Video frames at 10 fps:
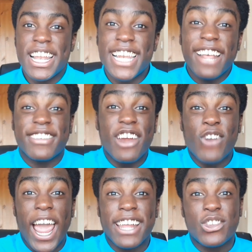Let's get
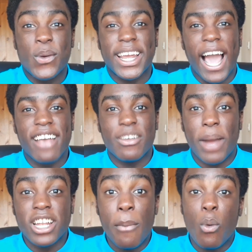right into it, guys, and
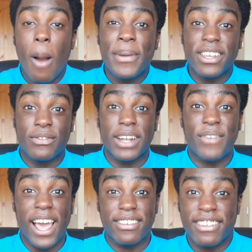my number one piece of
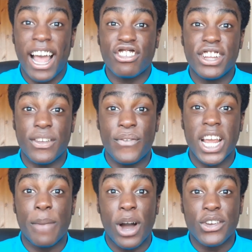advice is actually to
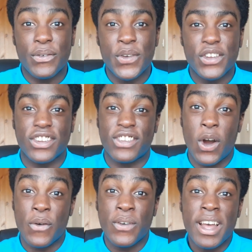think about your future
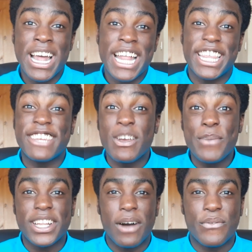self. This can
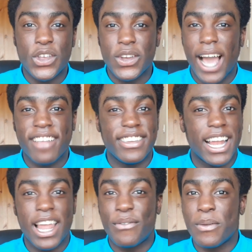be done for you guys in
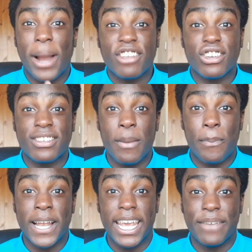year 11 by just
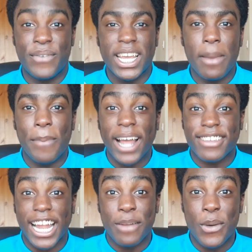simply thinking
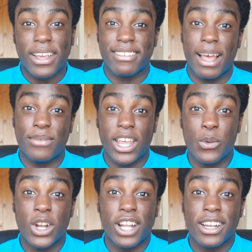back to like the mock exams that
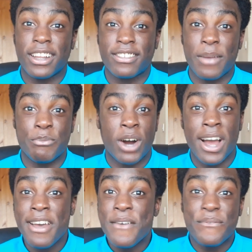you would have done in
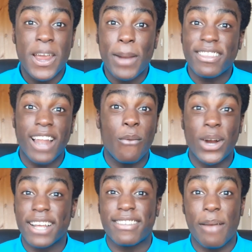December. Think back to that
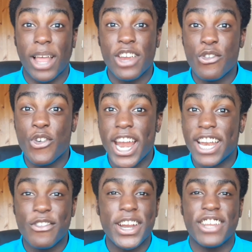one exam that you
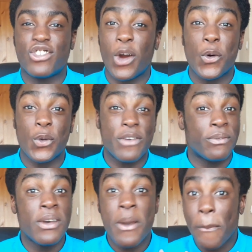really struggled
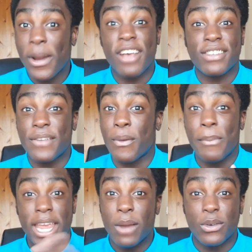with. Personally, for
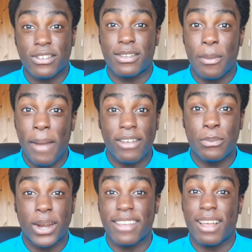me, it was the
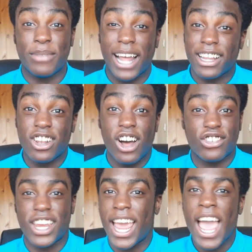maths mock exam that I did
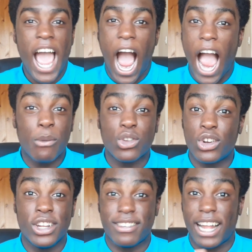last year. I was
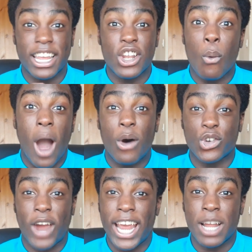clueless. I didn't know what I
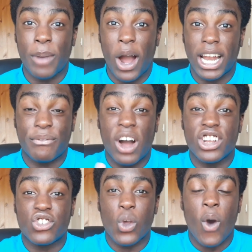was writing about, and I
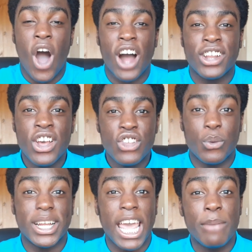found it so hard.
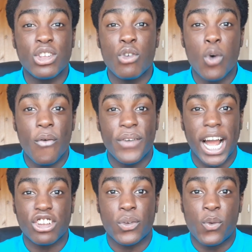So when it came to the real
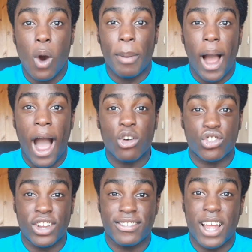thing, I just thought about how
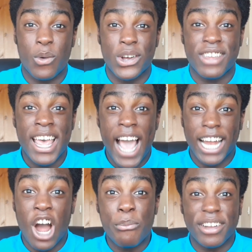stressed I was
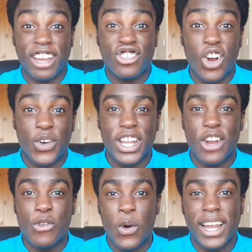and how much I struggled in
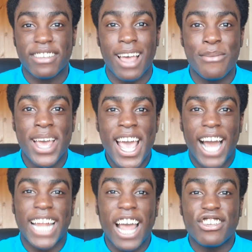the real exam.
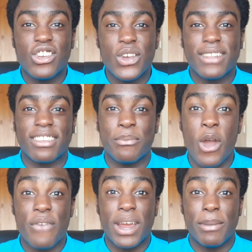And I actually used that to
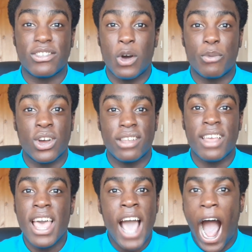motivate myself,
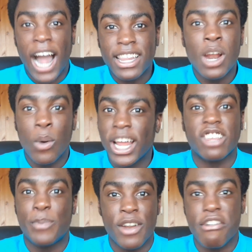because I didn't want to
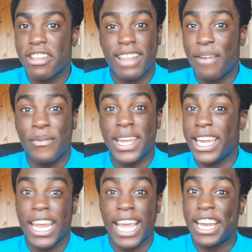experience that
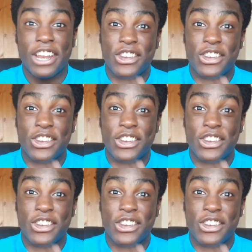feeling again.